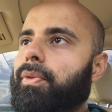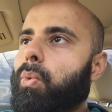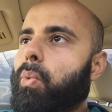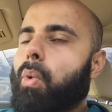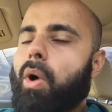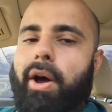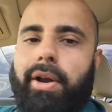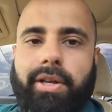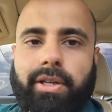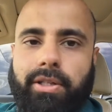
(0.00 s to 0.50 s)

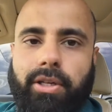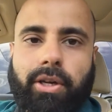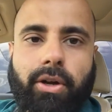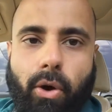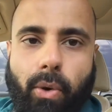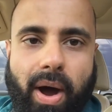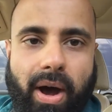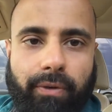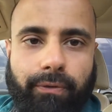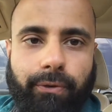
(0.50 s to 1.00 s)
wanting to
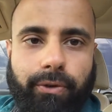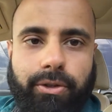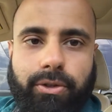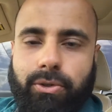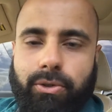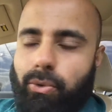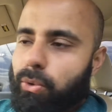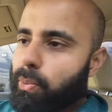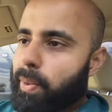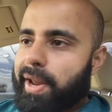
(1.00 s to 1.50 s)
go out for the
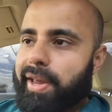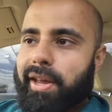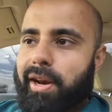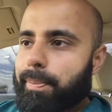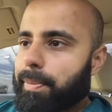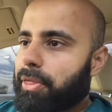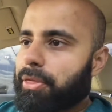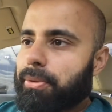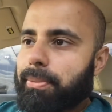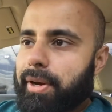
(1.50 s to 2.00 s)
store, waking
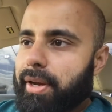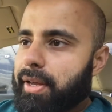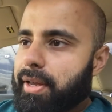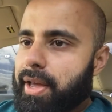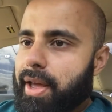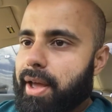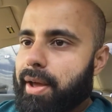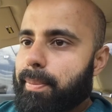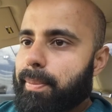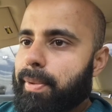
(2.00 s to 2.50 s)
up at
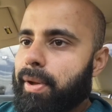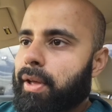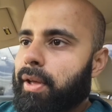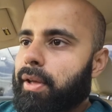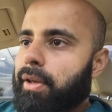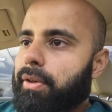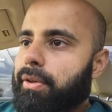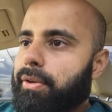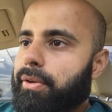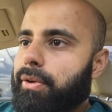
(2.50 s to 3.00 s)
3 a.m.,
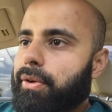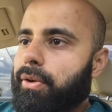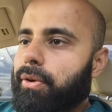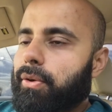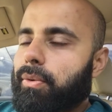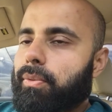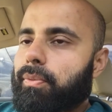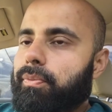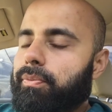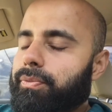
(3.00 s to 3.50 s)

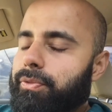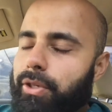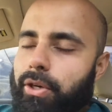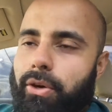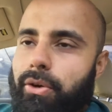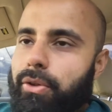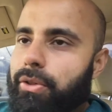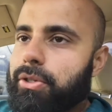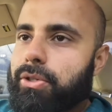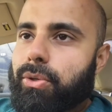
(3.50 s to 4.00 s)
to
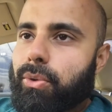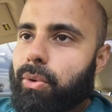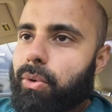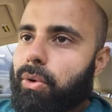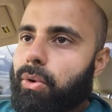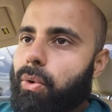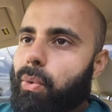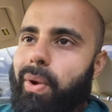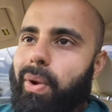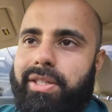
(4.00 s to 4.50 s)
go to the
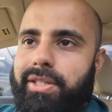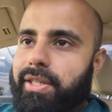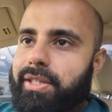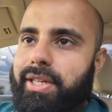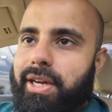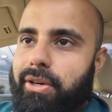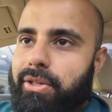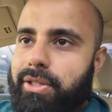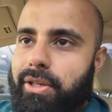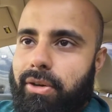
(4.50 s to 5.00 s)
store, or wait
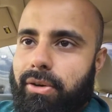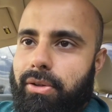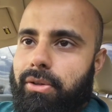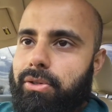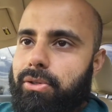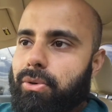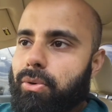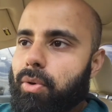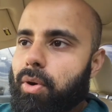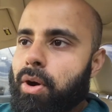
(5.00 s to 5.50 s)
6 hours to go to the
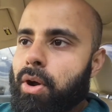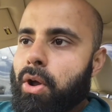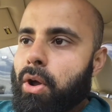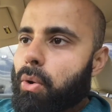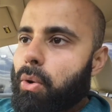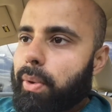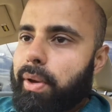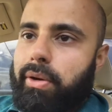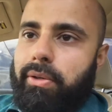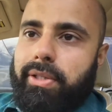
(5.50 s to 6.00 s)
store,
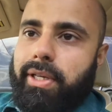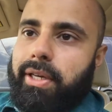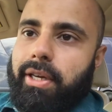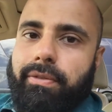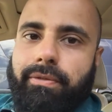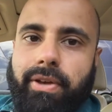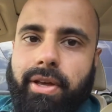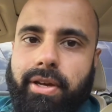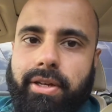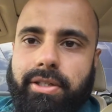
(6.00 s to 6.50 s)
we don't take
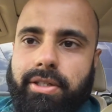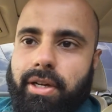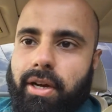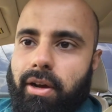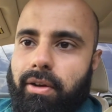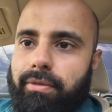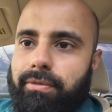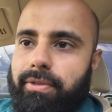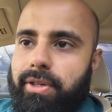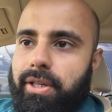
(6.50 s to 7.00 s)
advantage
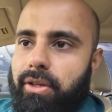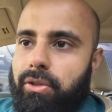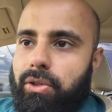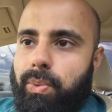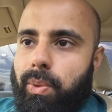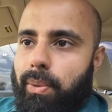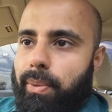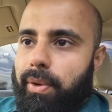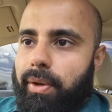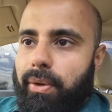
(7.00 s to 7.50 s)
of
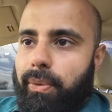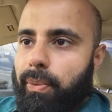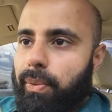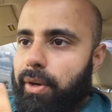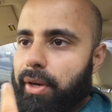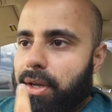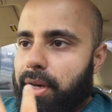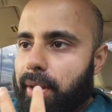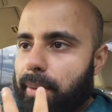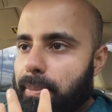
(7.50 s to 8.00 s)
deals where
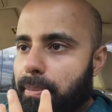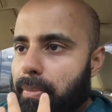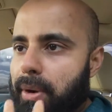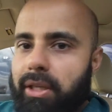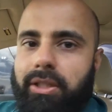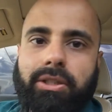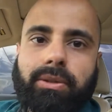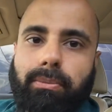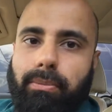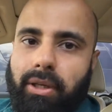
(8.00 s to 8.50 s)
we're getting
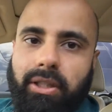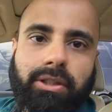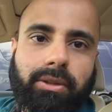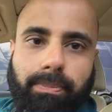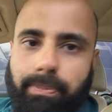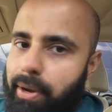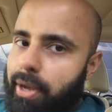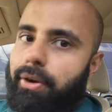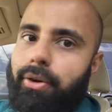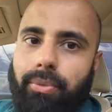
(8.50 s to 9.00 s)
much,
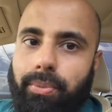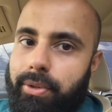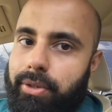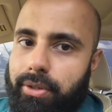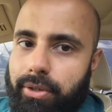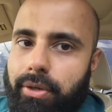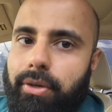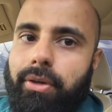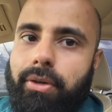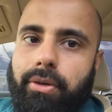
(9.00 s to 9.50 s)
much better
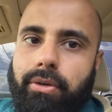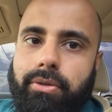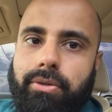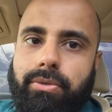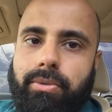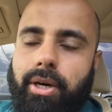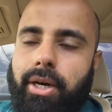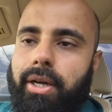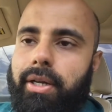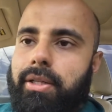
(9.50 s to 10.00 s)

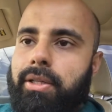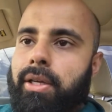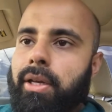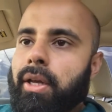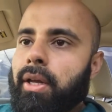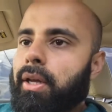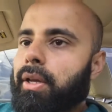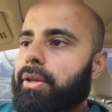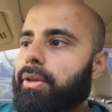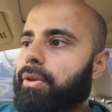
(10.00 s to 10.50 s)
returns, right?
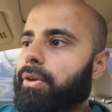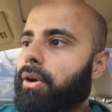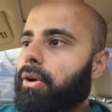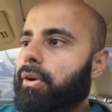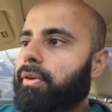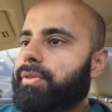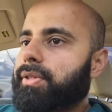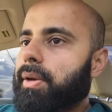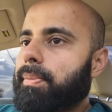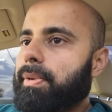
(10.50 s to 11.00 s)

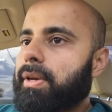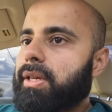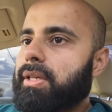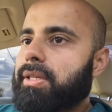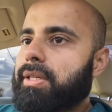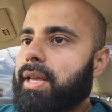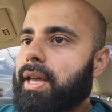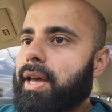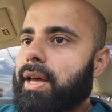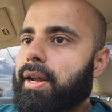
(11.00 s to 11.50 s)
If somebody
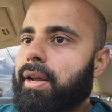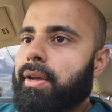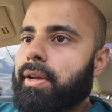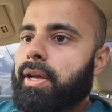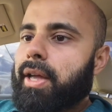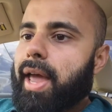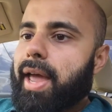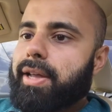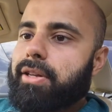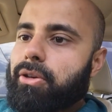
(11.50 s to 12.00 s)
said,
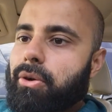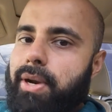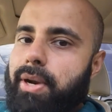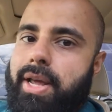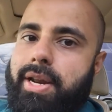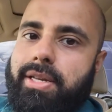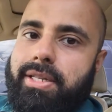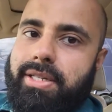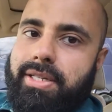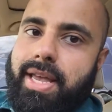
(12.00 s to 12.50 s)
hey,
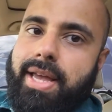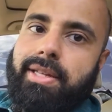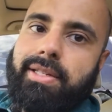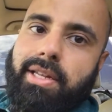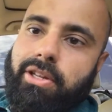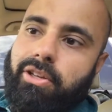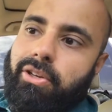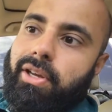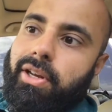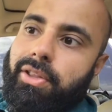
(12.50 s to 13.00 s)
donate a cent
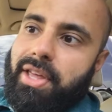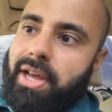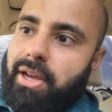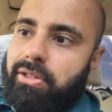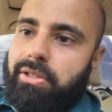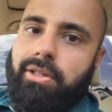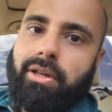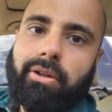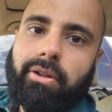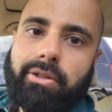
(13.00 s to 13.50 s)
and you
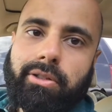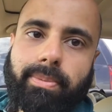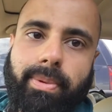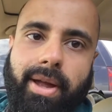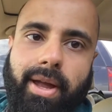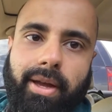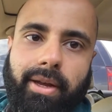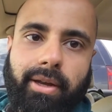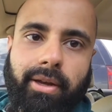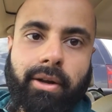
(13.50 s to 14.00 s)
$1,000
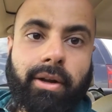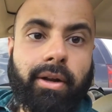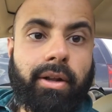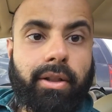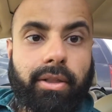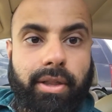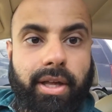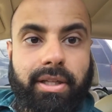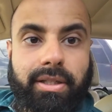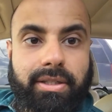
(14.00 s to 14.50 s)
back,
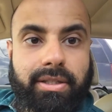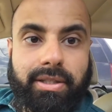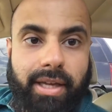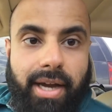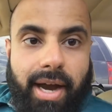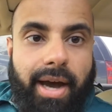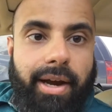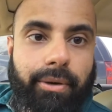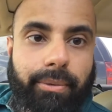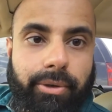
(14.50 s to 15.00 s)
that's the
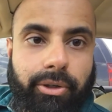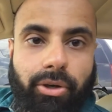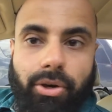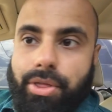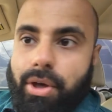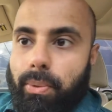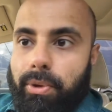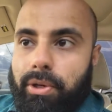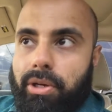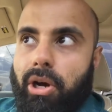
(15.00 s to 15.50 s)
kind of
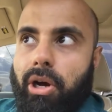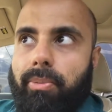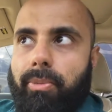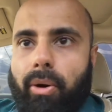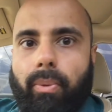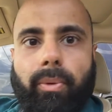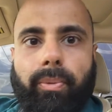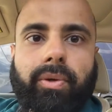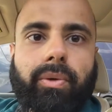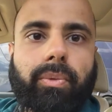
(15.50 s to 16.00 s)
return that we're talking
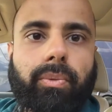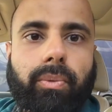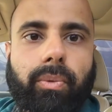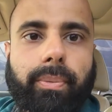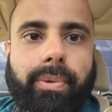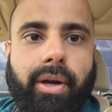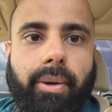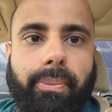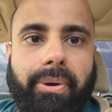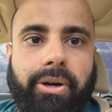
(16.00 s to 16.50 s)
about when
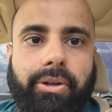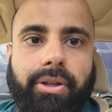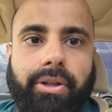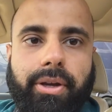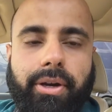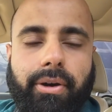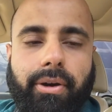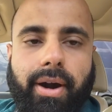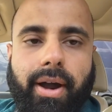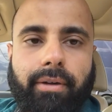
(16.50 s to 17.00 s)
we compare to the
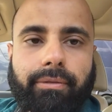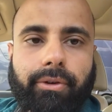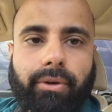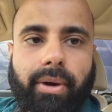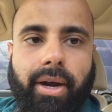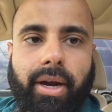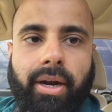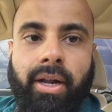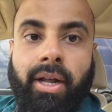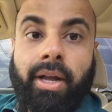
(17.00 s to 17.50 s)
year after,
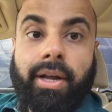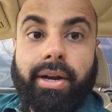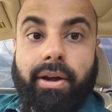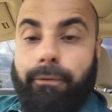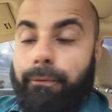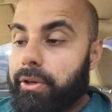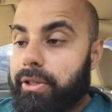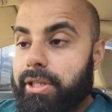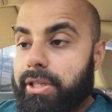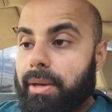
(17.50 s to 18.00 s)
right? Now,
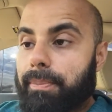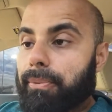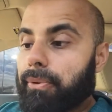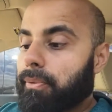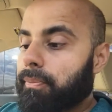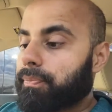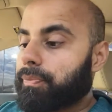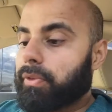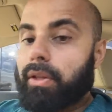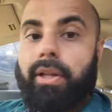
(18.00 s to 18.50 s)
for
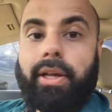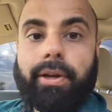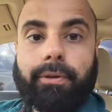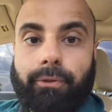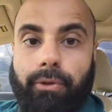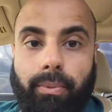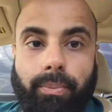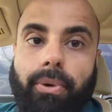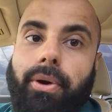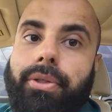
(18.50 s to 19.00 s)
example, like
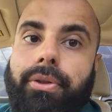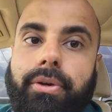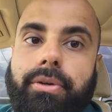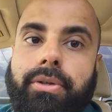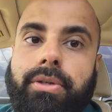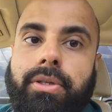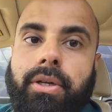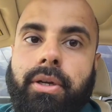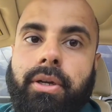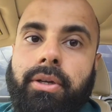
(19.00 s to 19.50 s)
for the
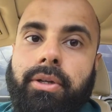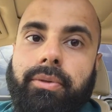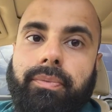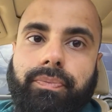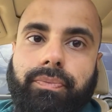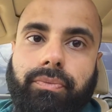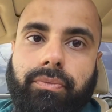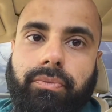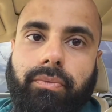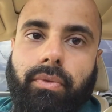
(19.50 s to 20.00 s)
brothers,
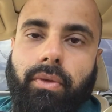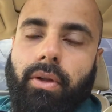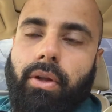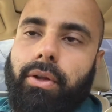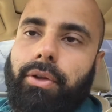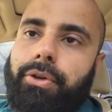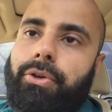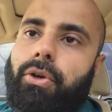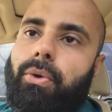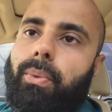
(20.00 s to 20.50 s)

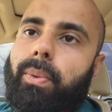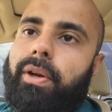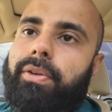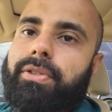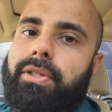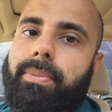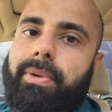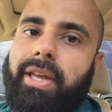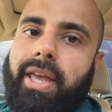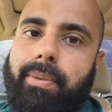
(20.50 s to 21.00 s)
what
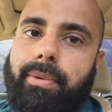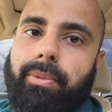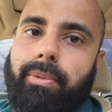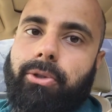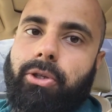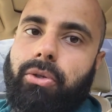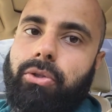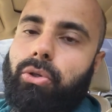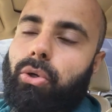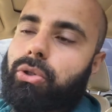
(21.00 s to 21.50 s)
if somebody came up
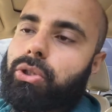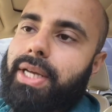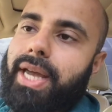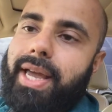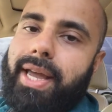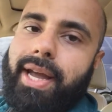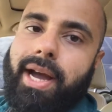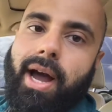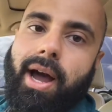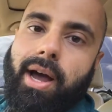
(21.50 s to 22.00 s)
to you and told you,
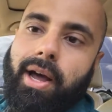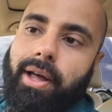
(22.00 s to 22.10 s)
hey,